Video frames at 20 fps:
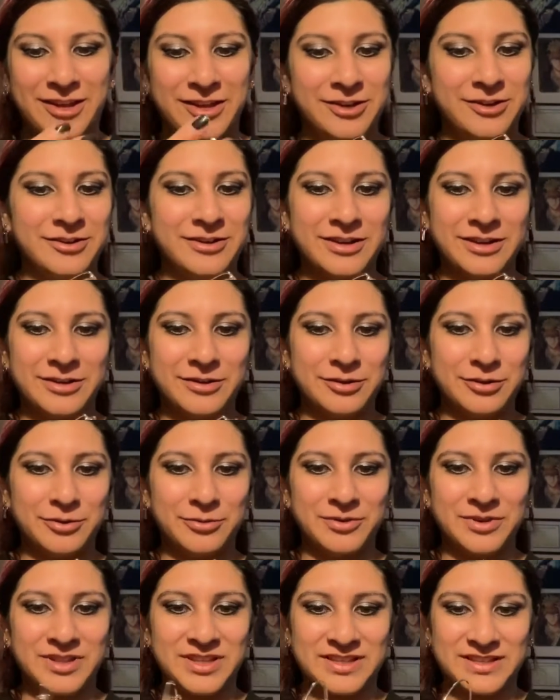you're not gonna know
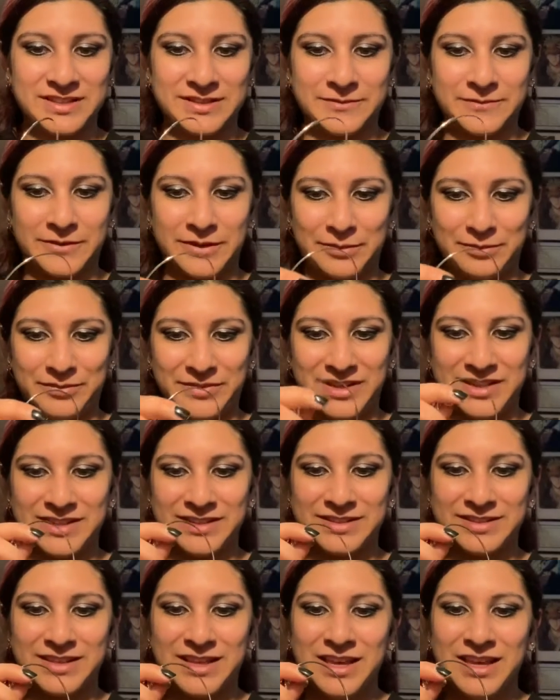where this is from,
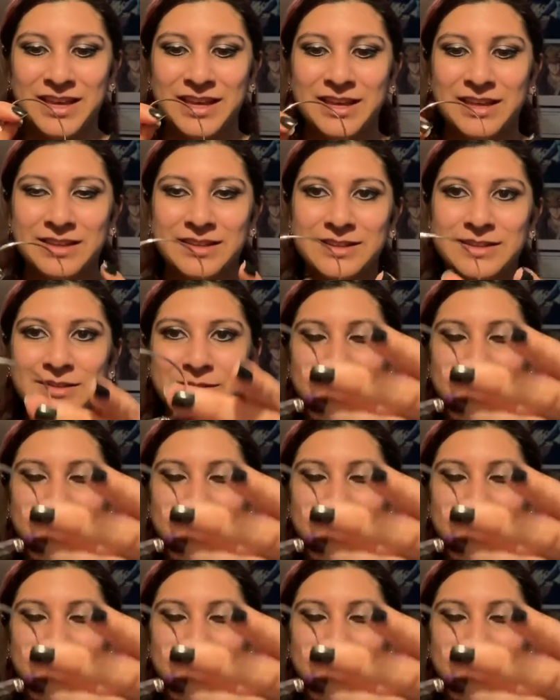because this